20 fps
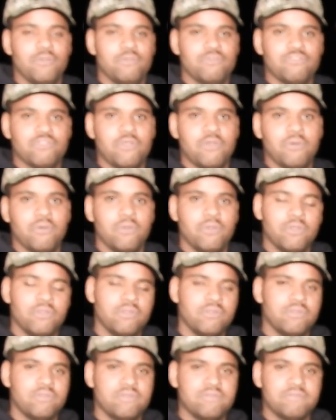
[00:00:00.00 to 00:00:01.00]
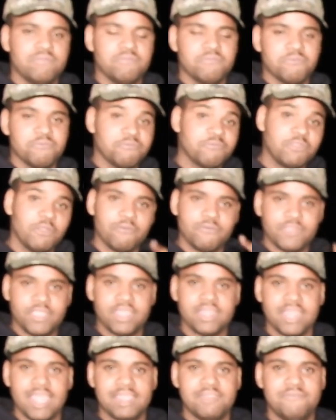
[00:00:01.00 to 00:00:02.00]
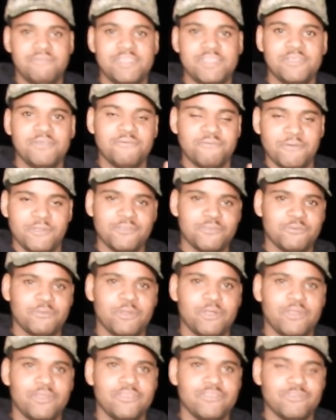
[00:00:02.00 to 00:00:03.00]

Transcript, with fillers: So don't forget like the video first of all.